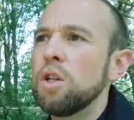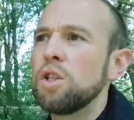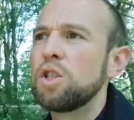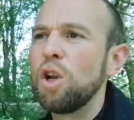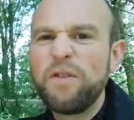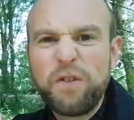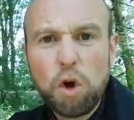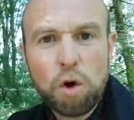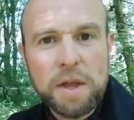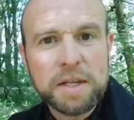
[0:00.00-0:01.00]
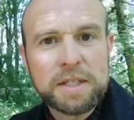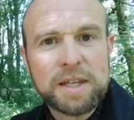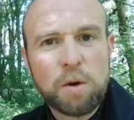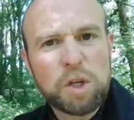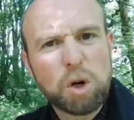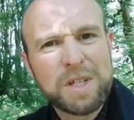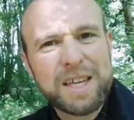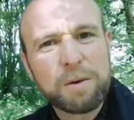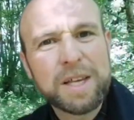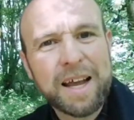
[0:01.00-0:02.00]
sulfurous, which always
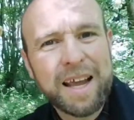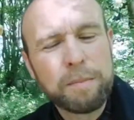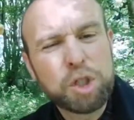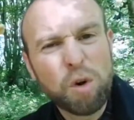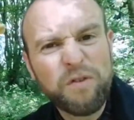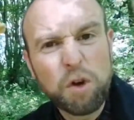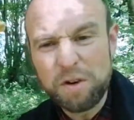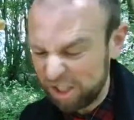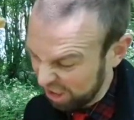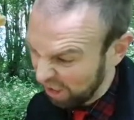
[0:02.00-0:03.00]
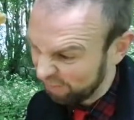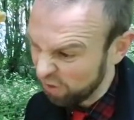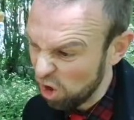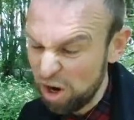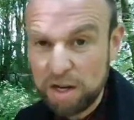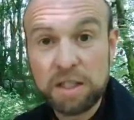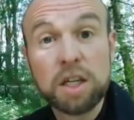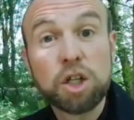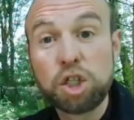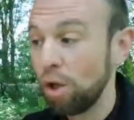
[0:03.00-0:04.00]
sounds like I'm so furious, so
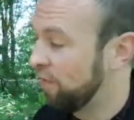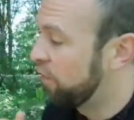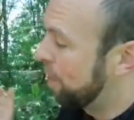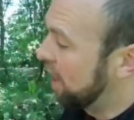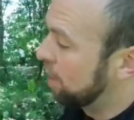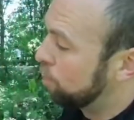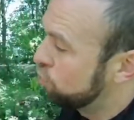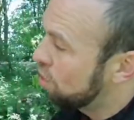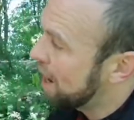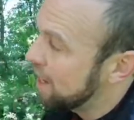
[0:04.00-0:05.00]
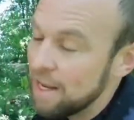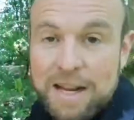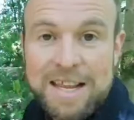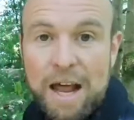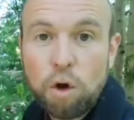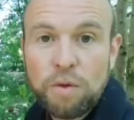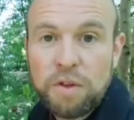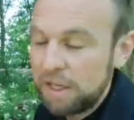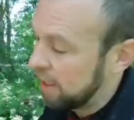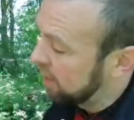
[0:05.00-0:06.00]
furious. Sulfur being the bright yellow
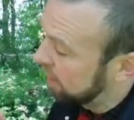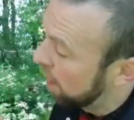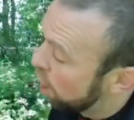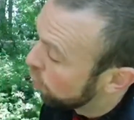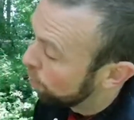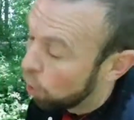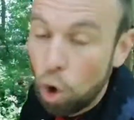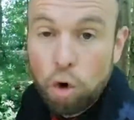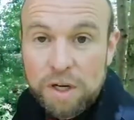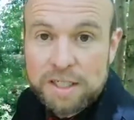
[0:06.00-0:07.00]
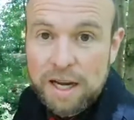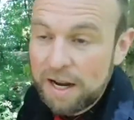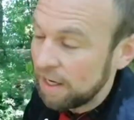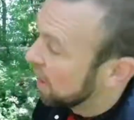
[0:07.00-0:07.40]
that this is, the porous side.